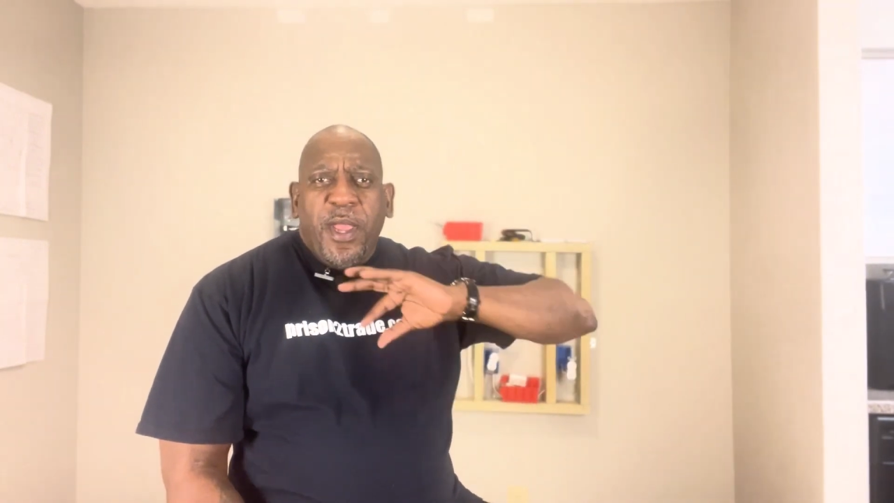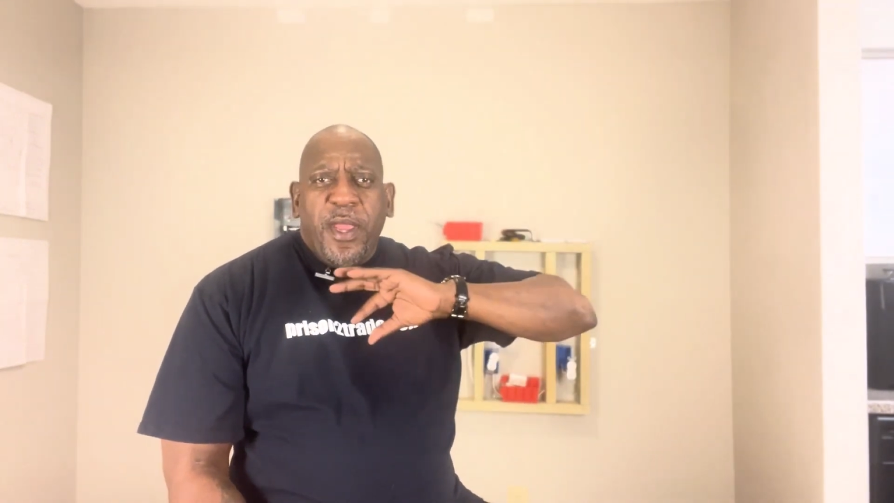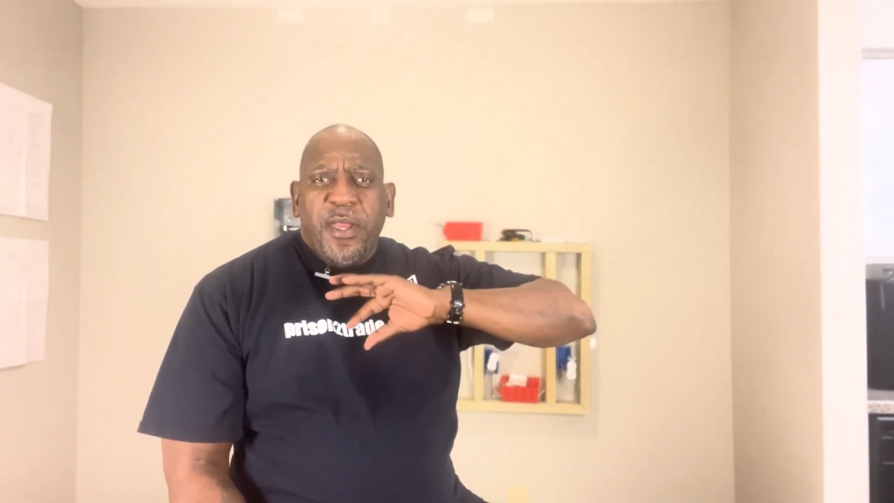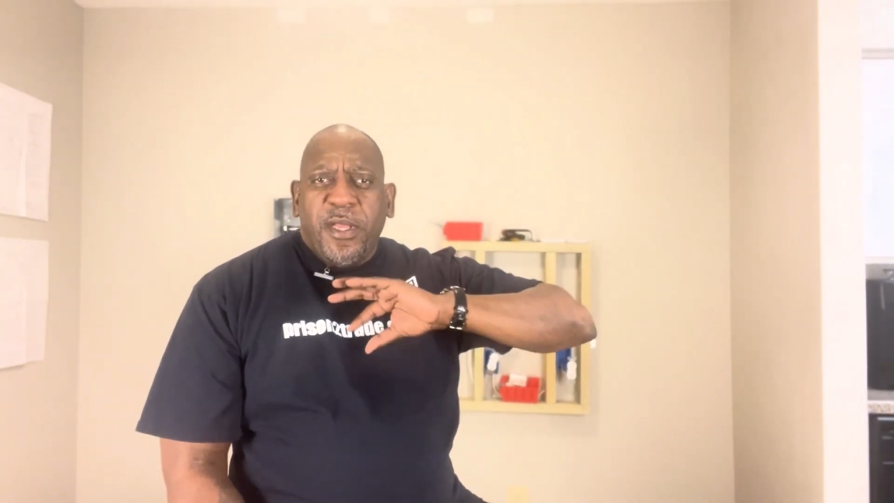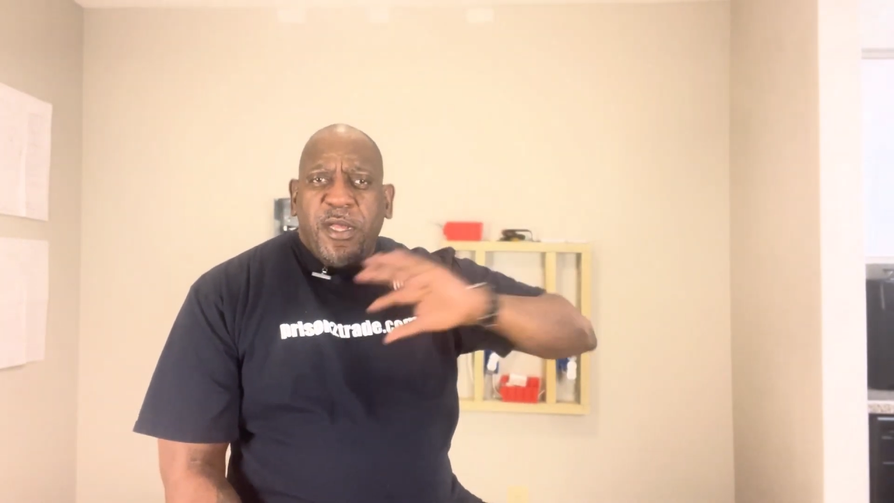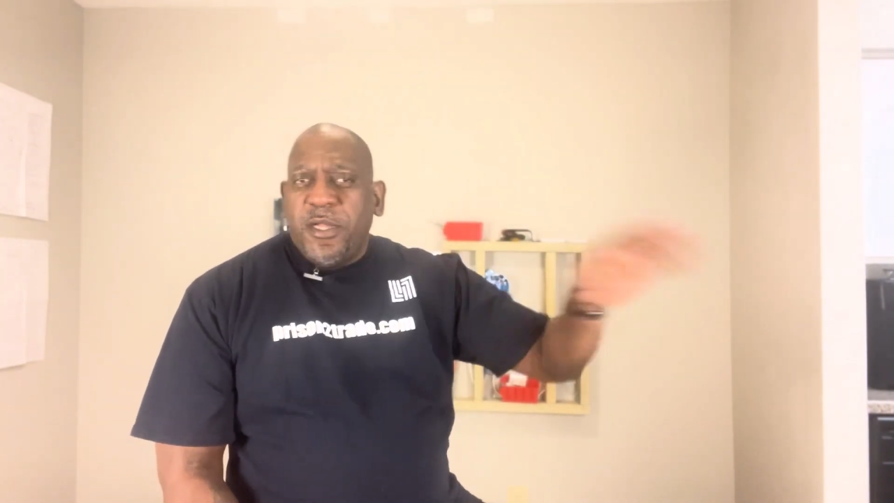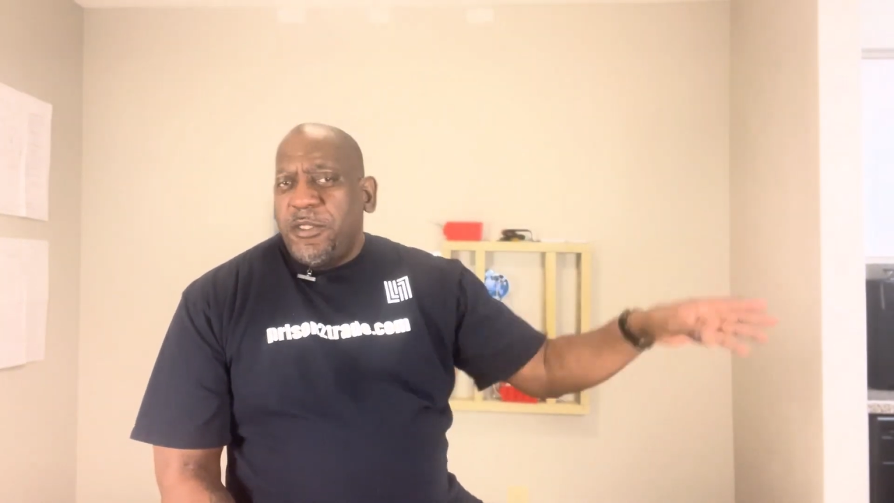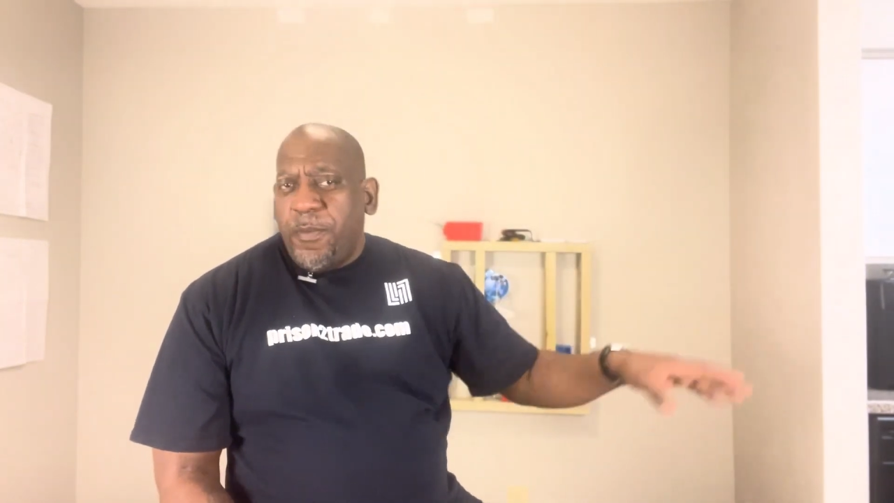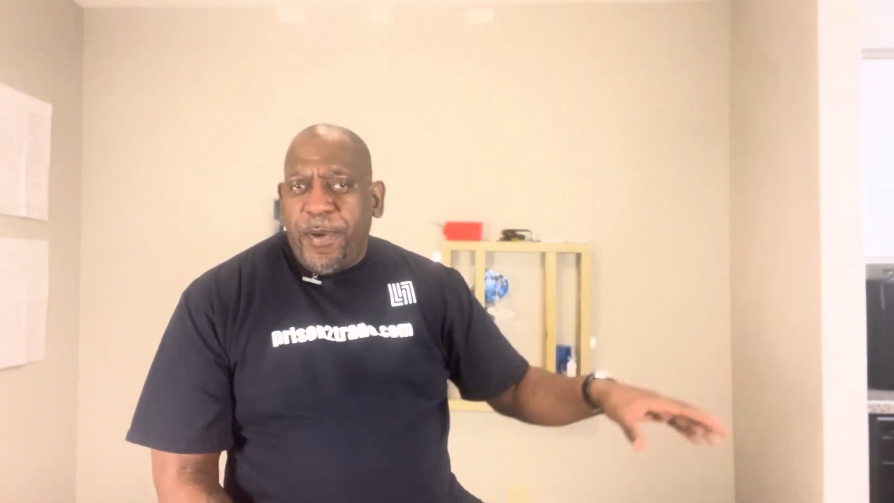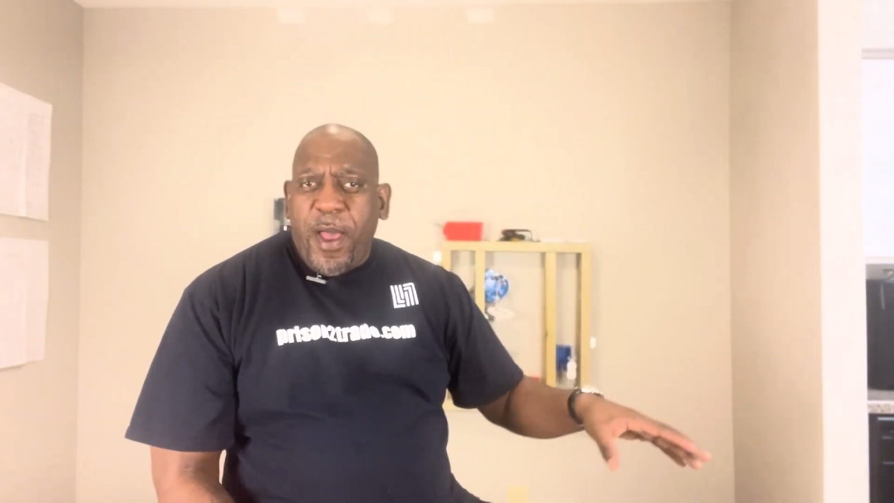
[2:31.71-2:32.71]
and it cuts
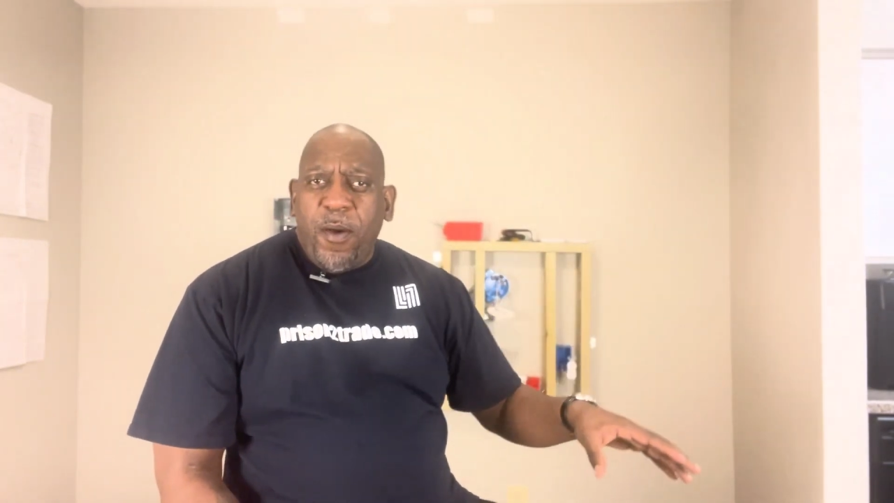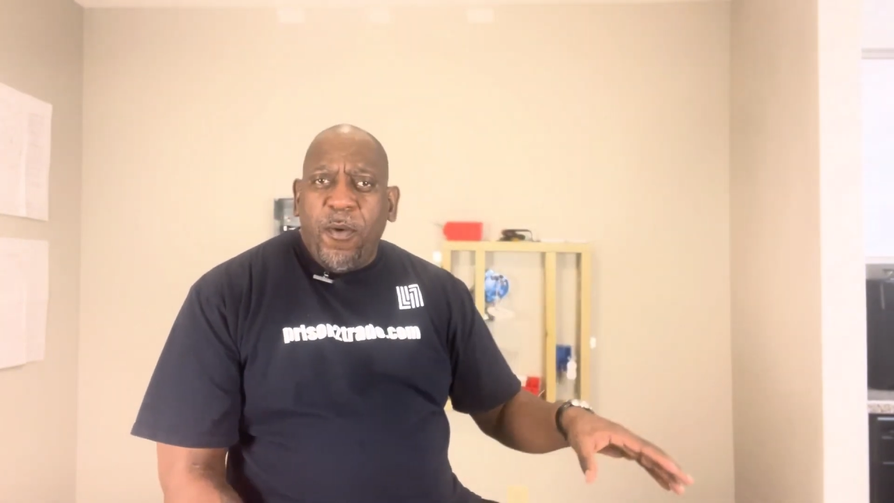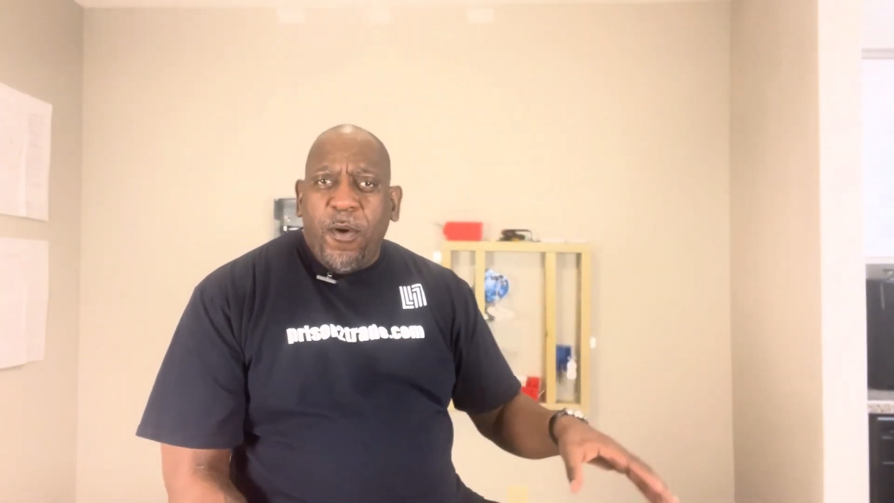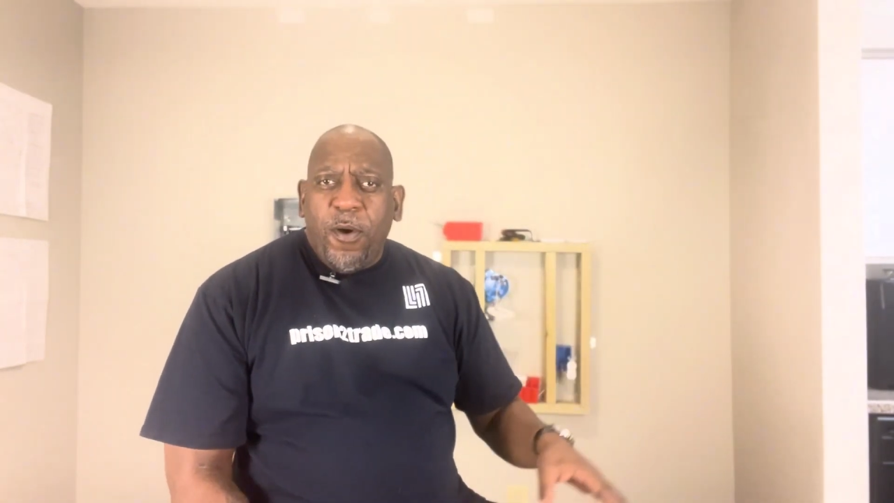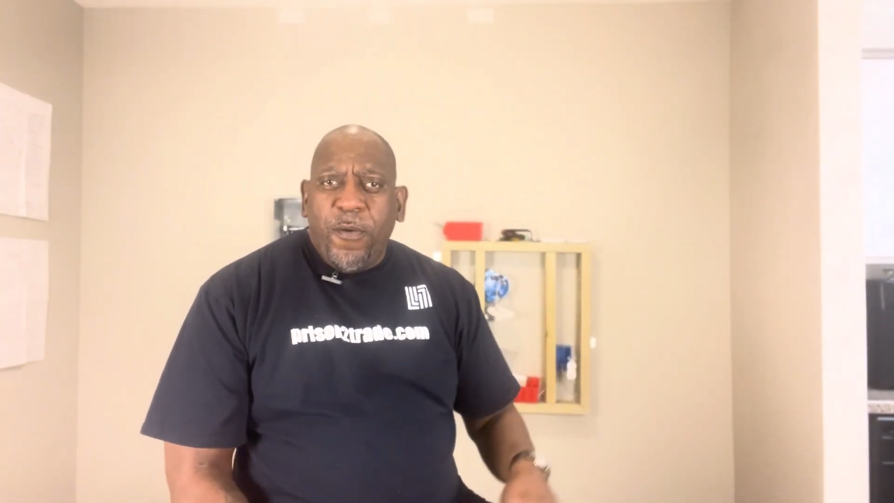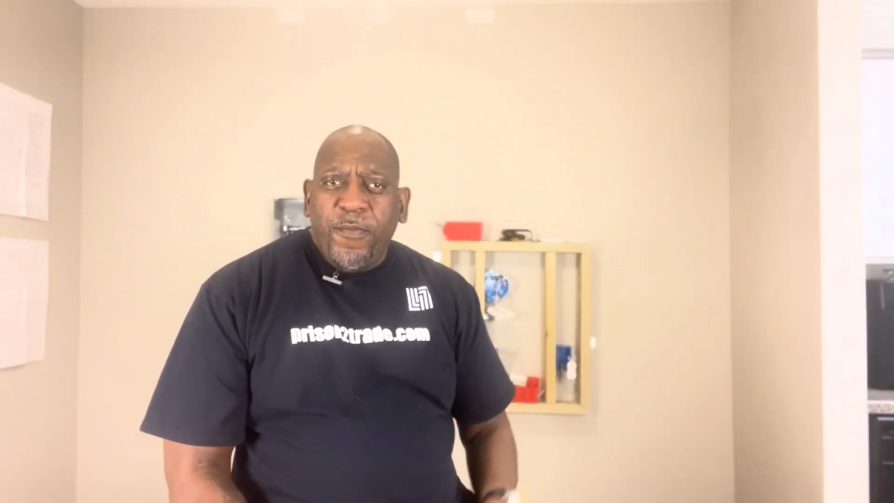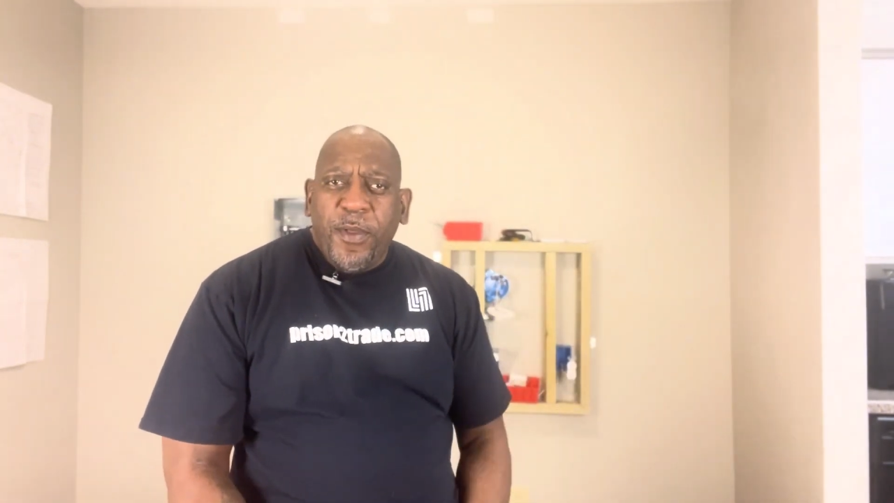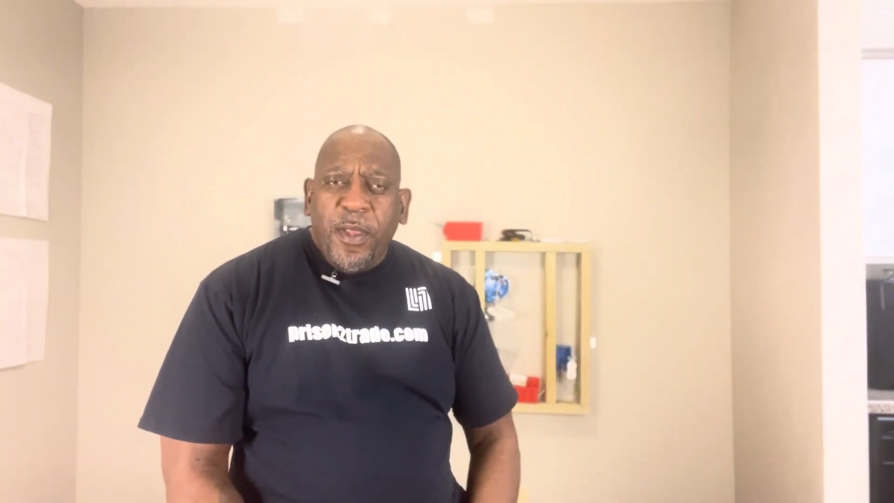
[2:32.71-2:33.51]
the power off